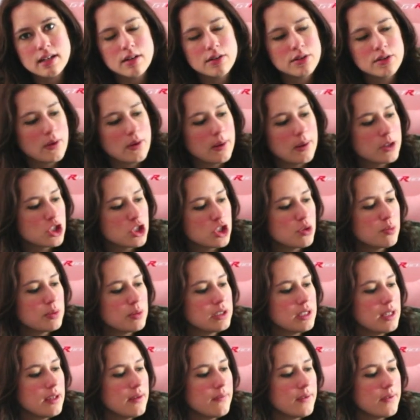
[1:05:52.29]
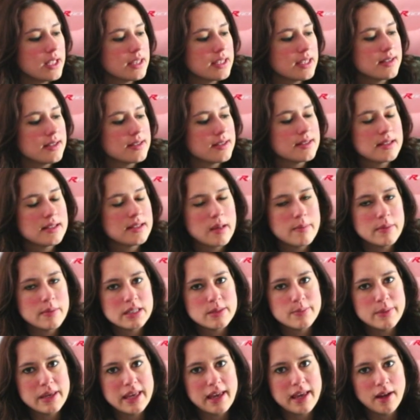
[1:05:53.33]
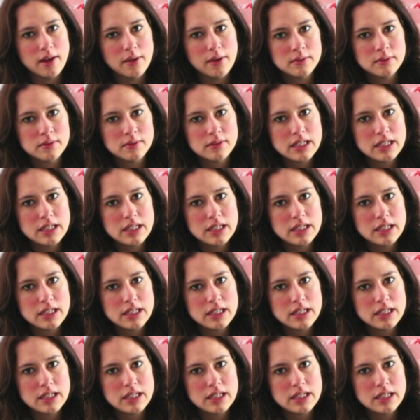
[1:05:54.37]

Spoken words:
although I do believe he thinks his name is Miguel,